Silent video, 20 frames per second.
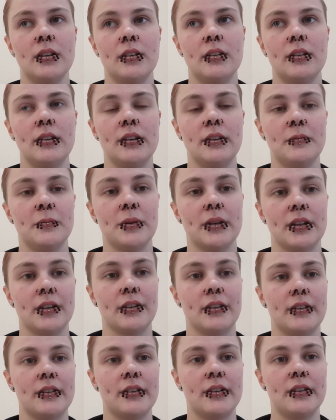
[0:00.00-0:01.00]
in
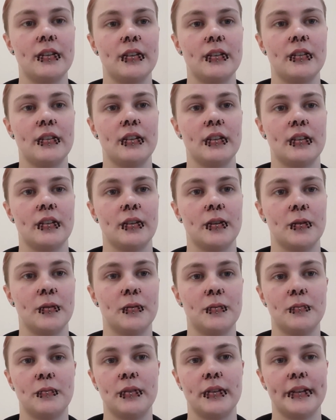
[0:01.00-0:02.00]
bed and
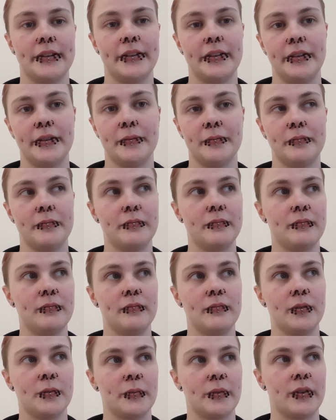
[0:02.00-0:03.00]
play
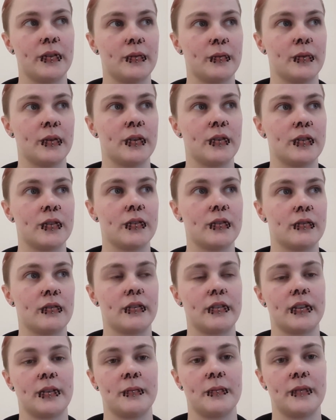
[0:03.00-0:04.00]
on my Switch or
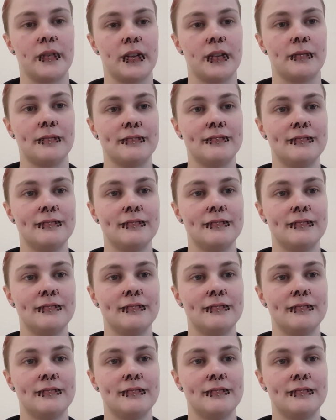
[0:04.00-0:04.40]
something.